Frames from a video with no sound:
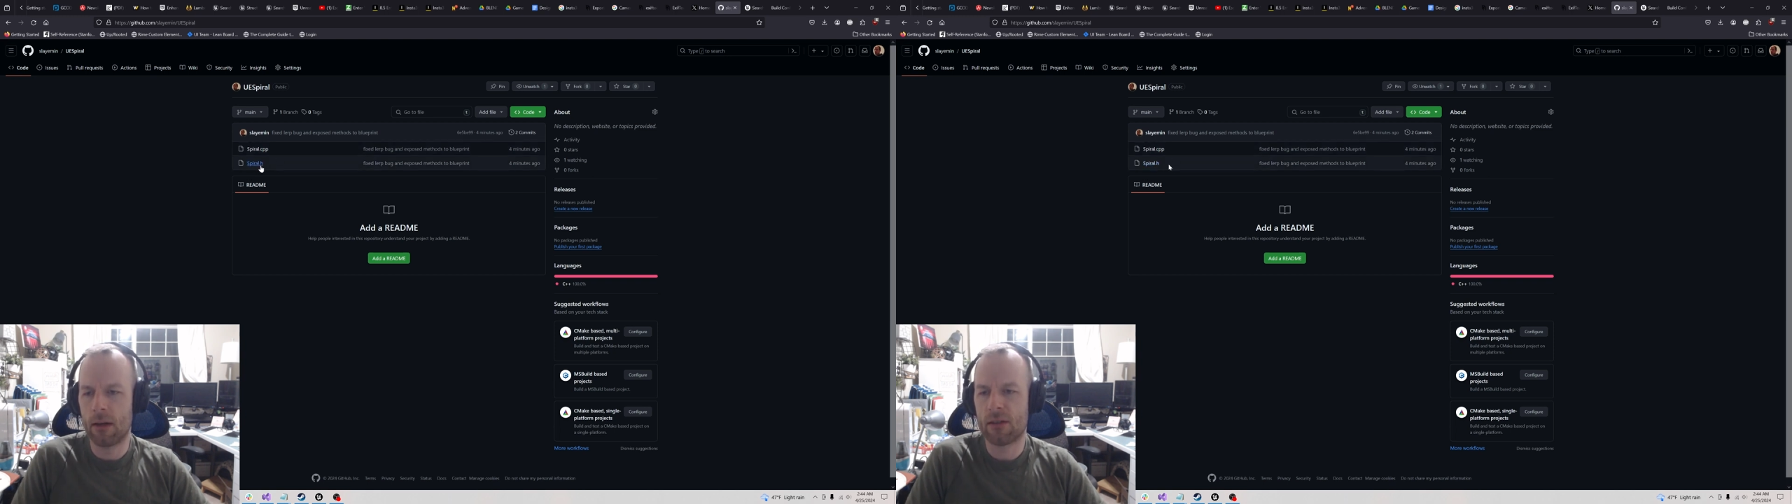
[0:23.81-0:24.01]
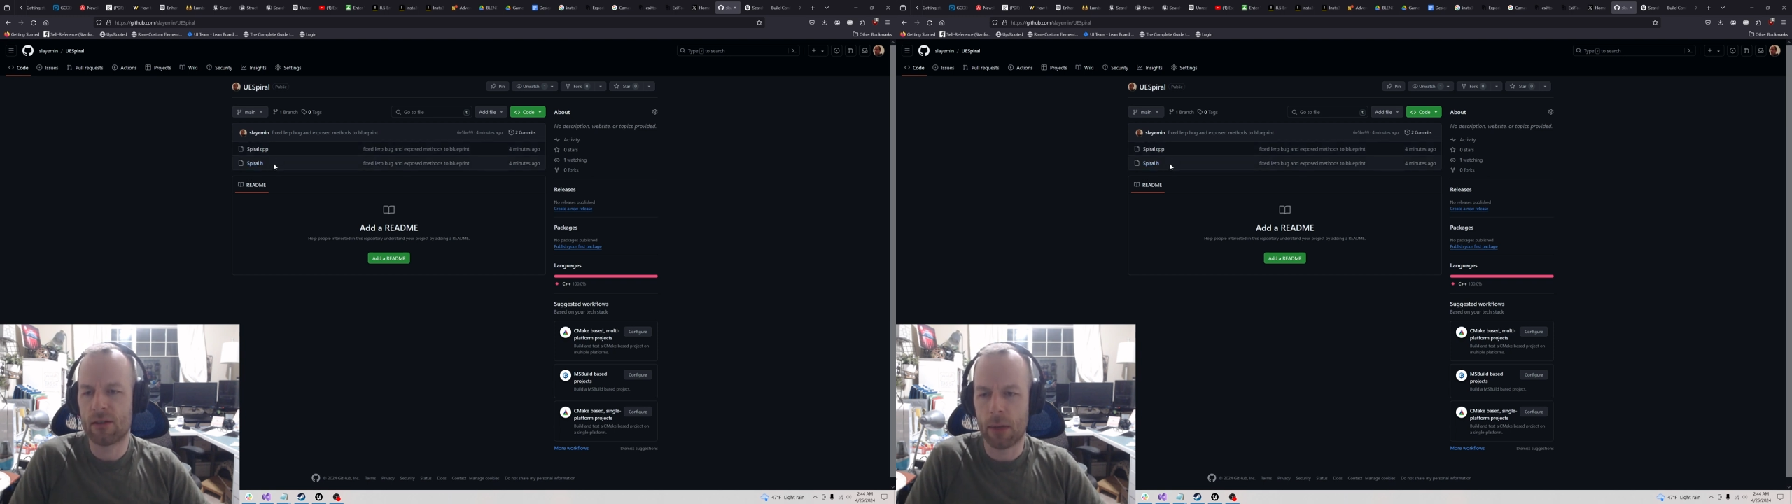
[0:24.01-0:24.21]

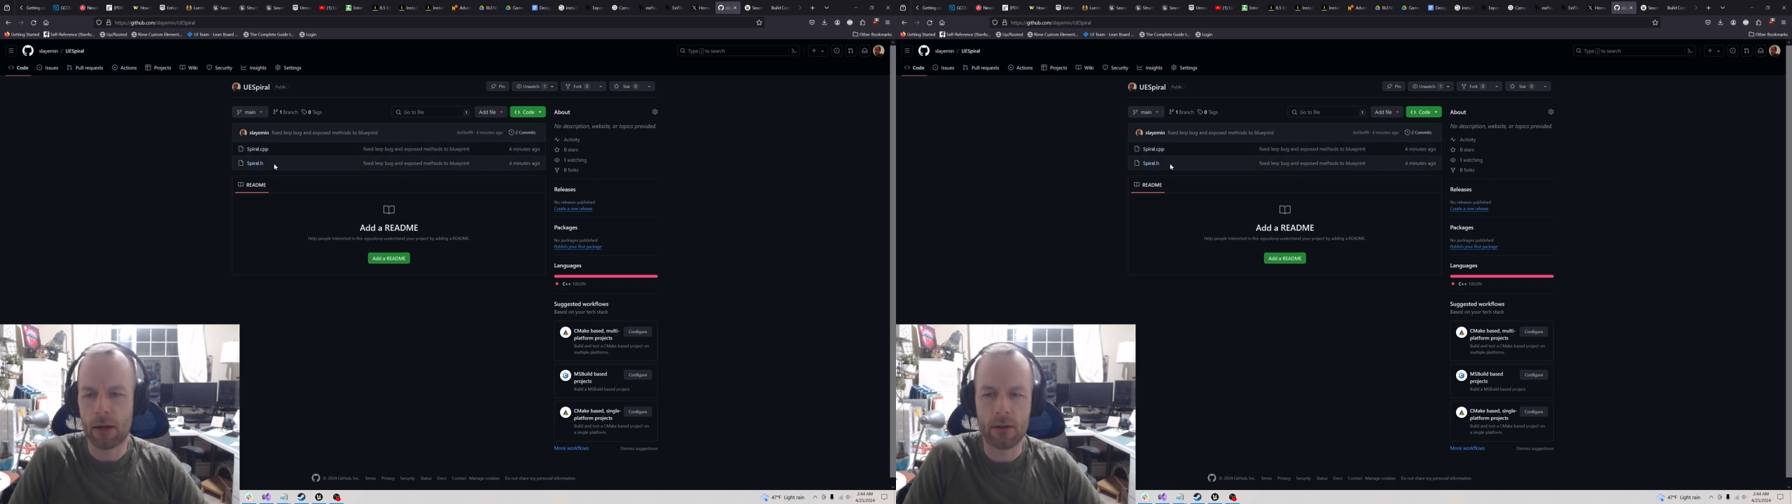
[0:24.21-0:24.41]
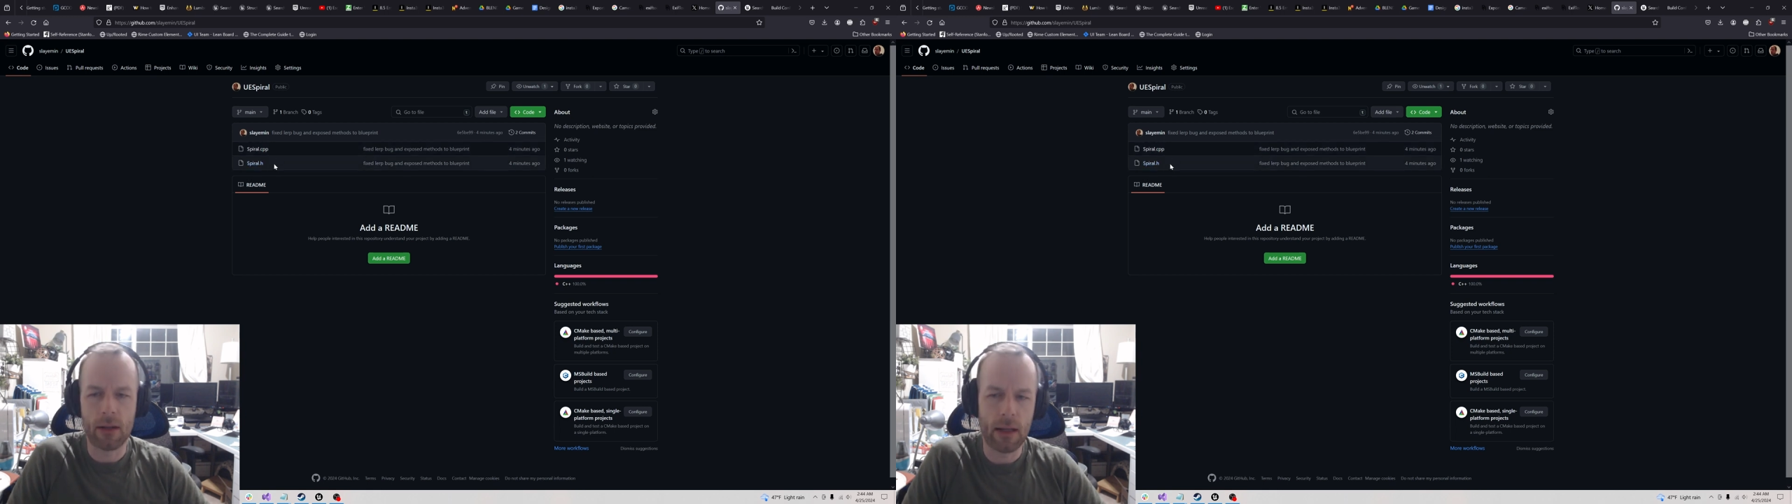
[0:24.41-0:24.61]

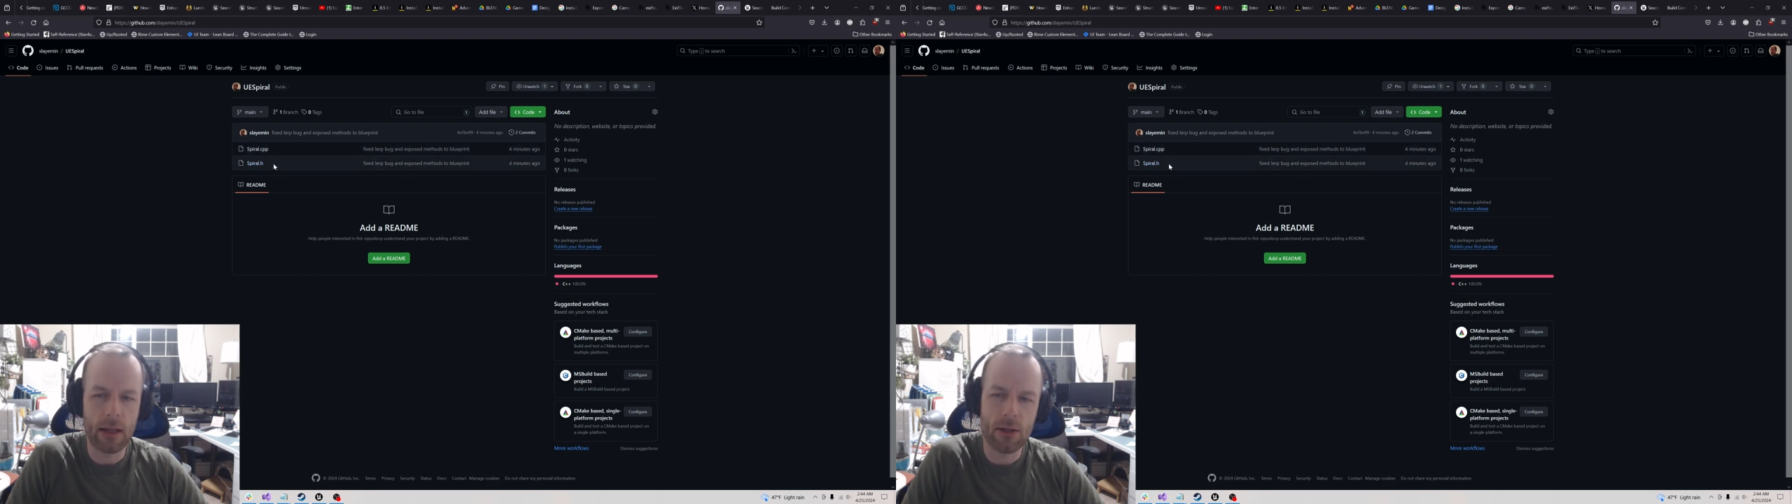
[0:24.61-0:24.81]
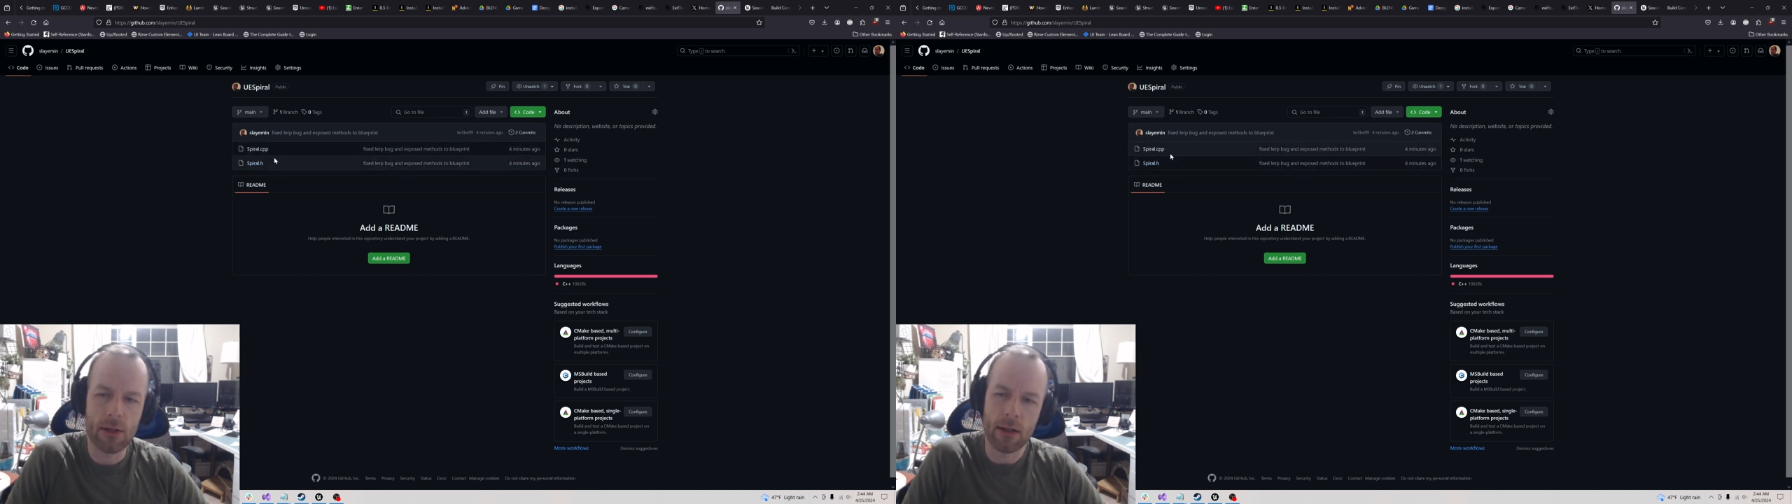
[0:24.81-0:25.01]

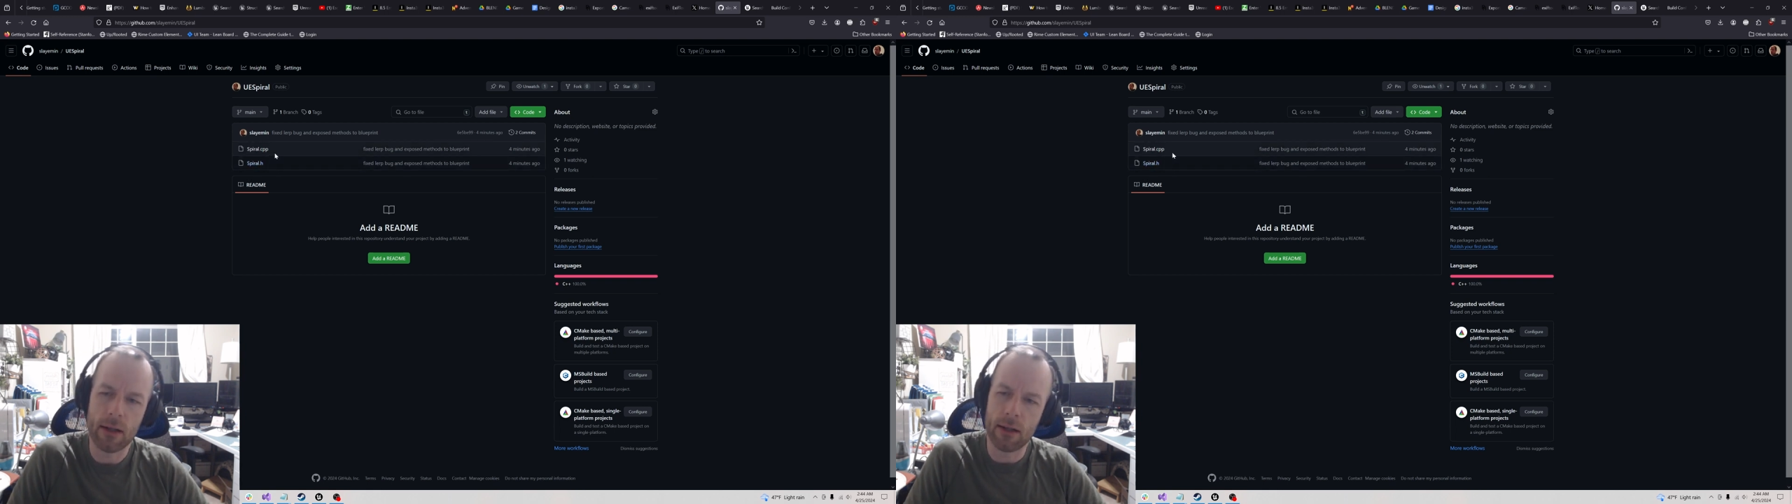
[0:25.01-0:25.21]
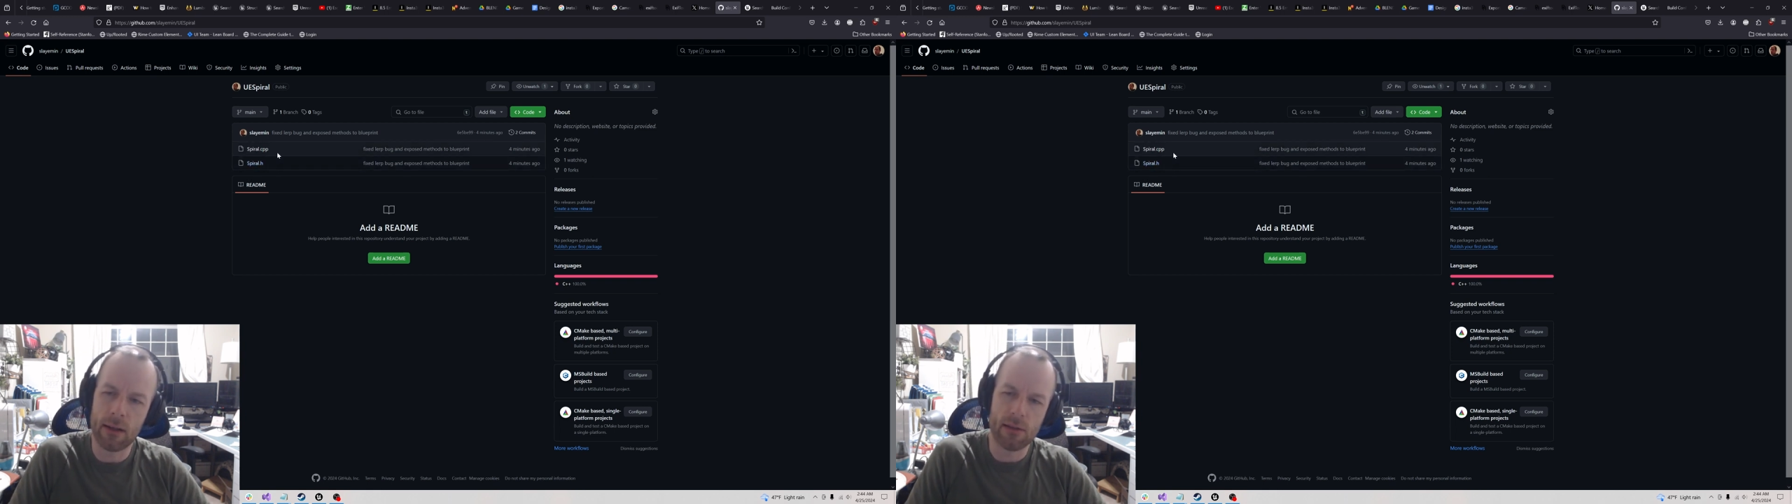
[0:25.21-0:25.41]
spiral.h and